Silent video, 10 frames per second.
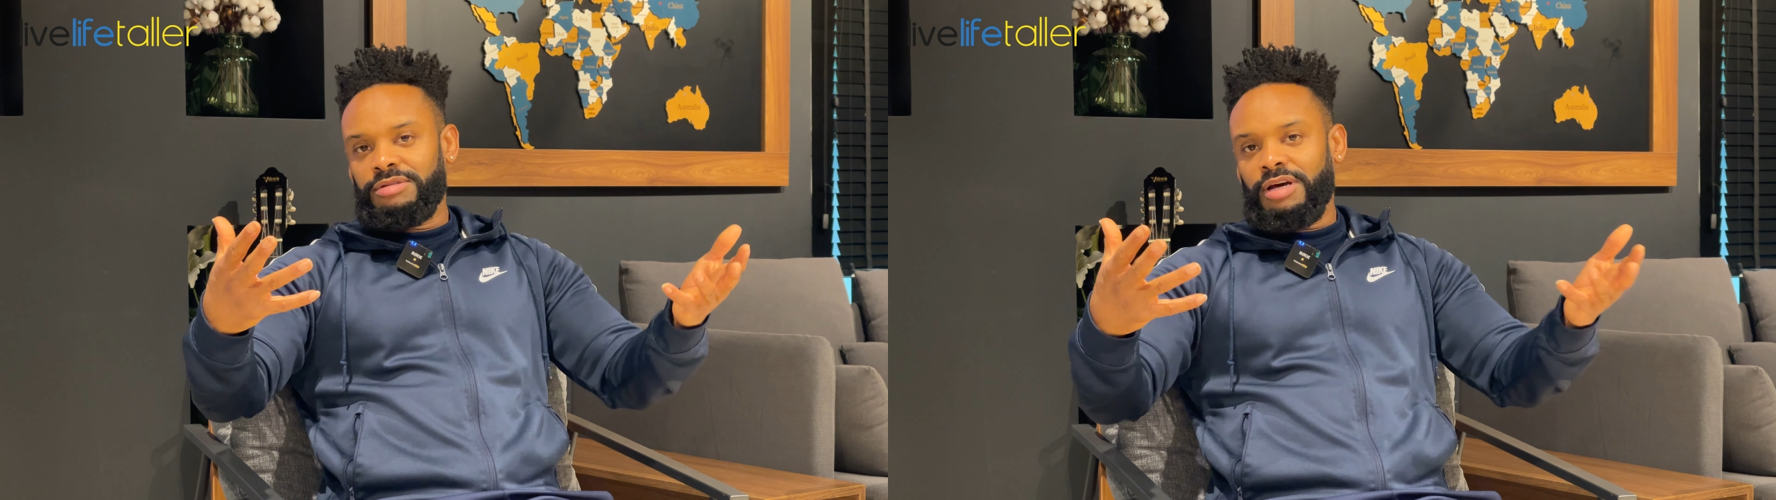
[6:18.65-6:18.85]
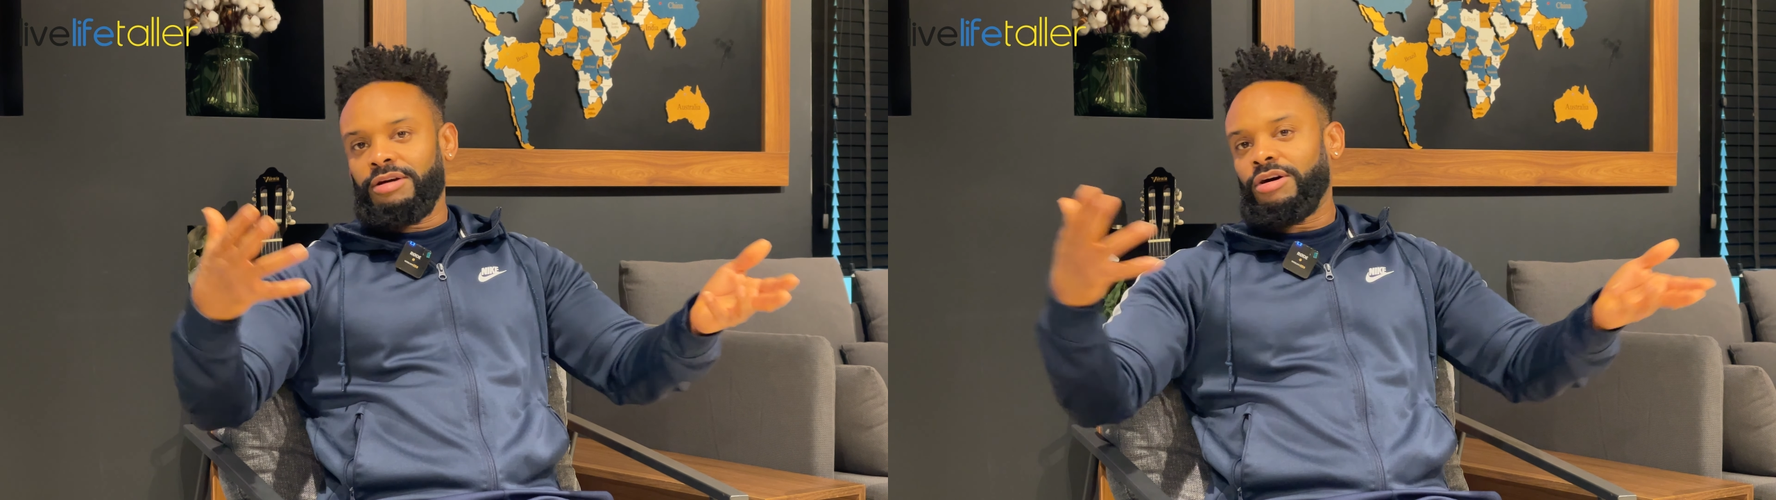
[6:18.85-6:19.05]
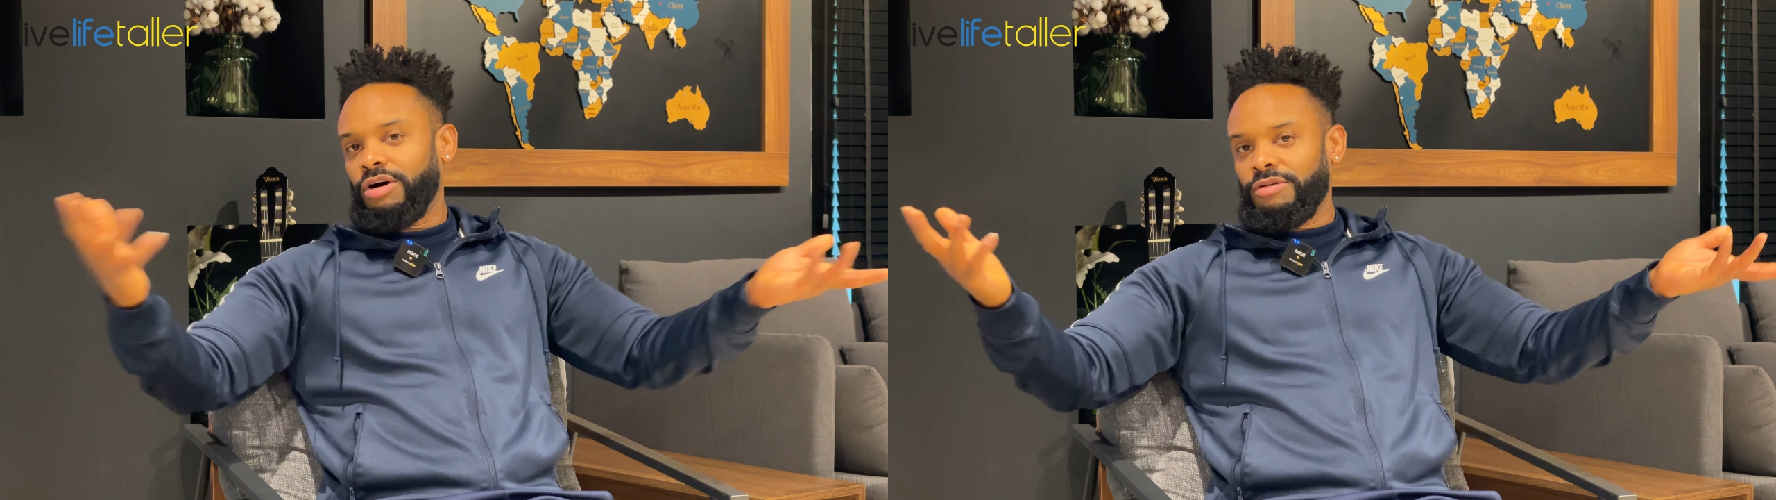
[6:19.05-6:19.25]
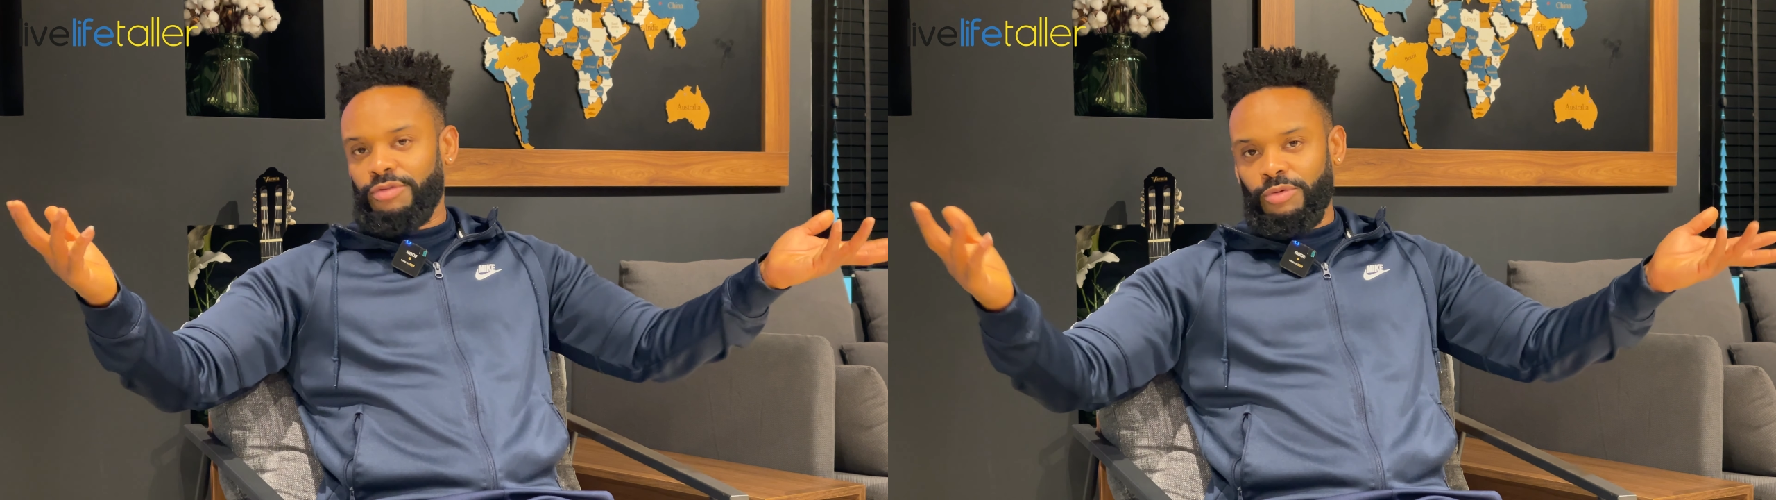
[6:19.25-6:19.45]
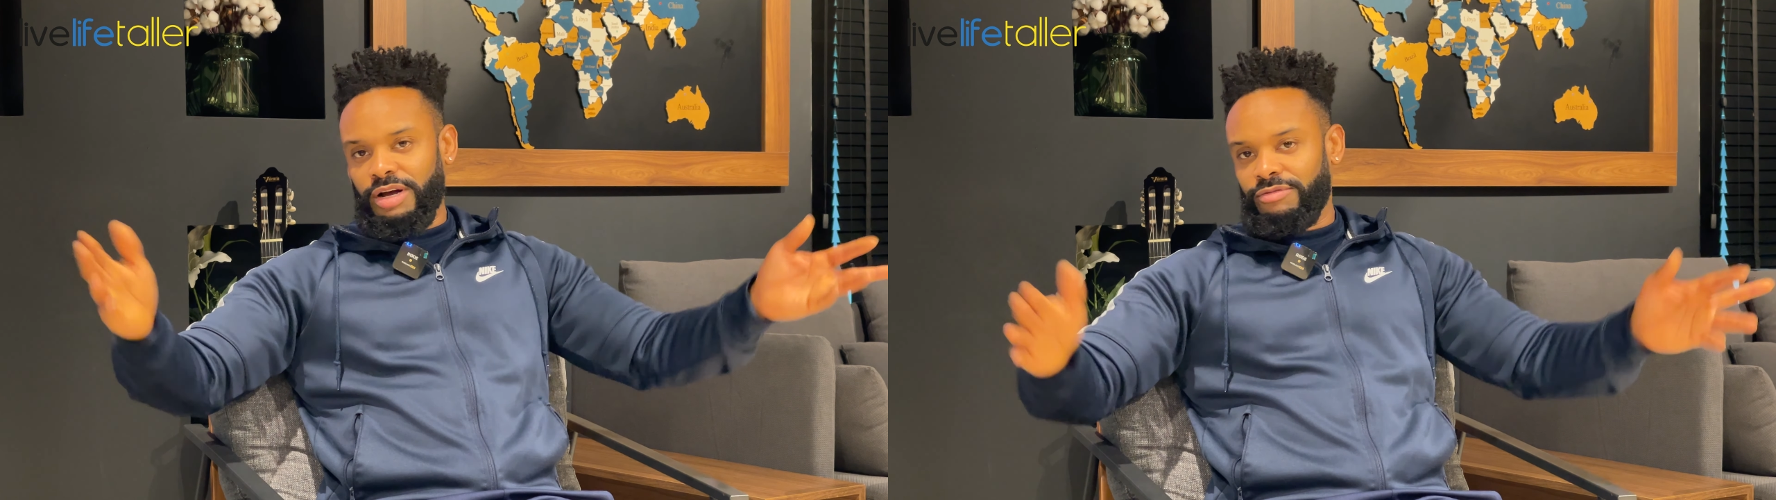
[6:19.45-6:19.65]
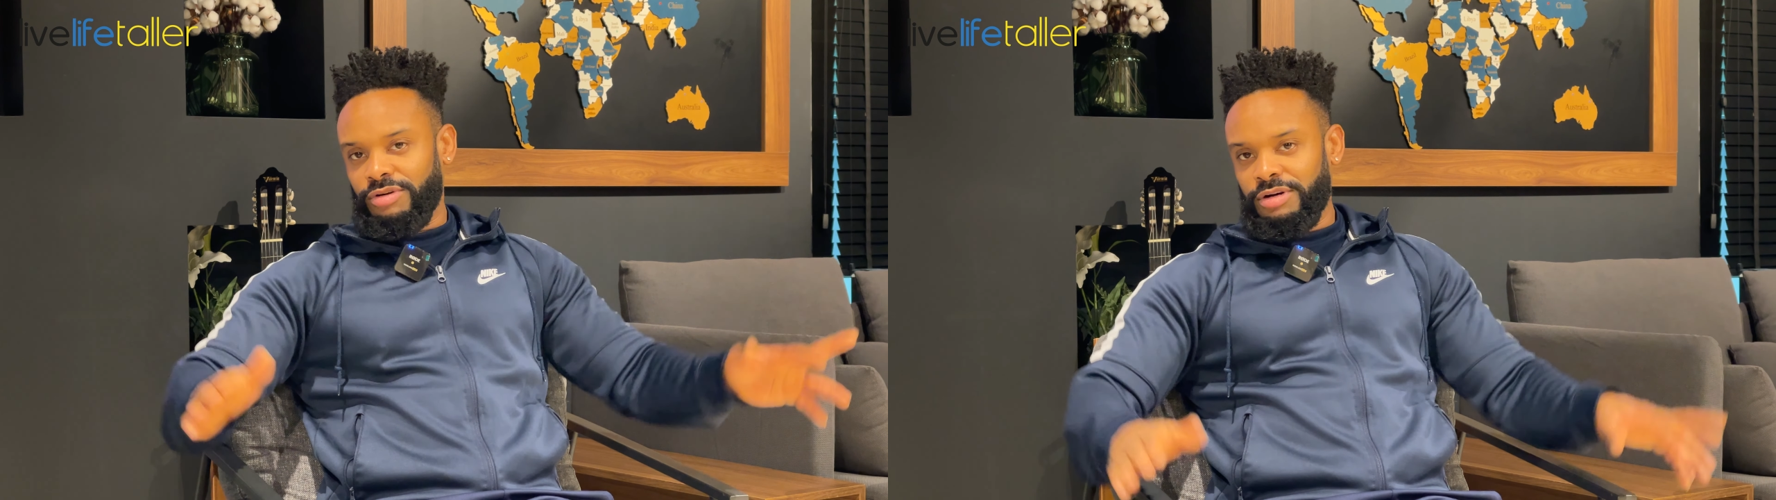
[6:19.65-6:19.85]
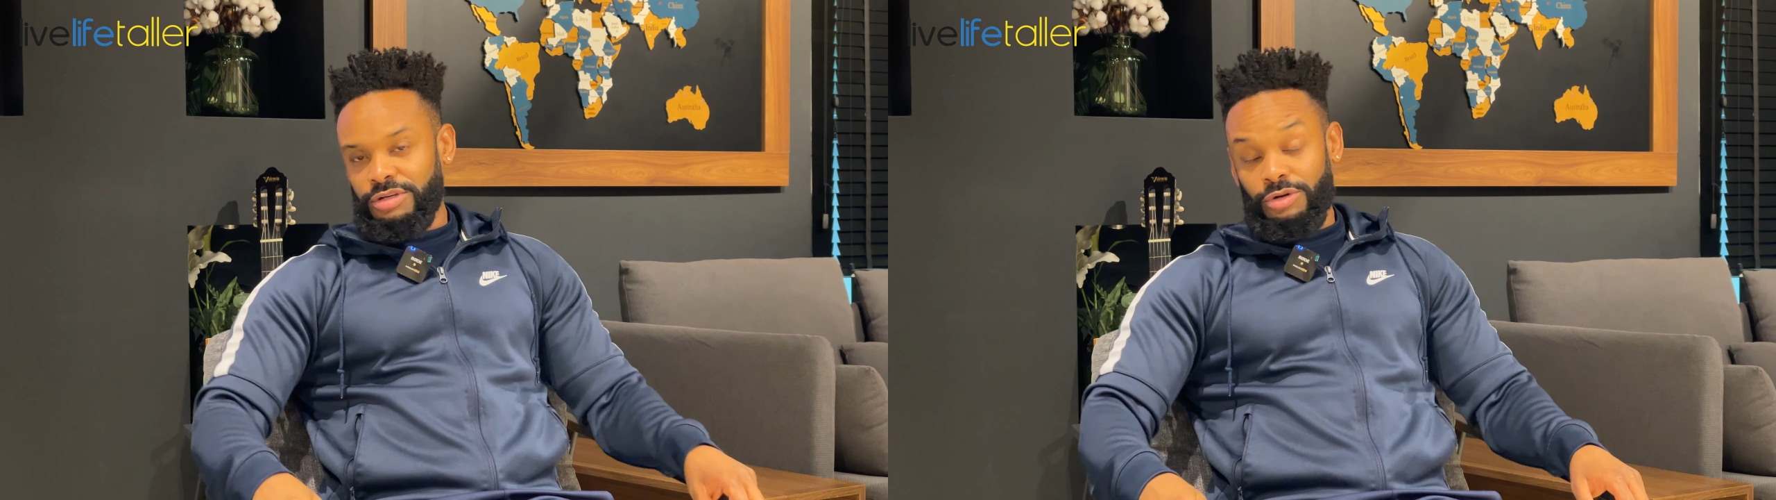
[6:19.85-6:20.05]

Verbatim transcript: and a half or whatever,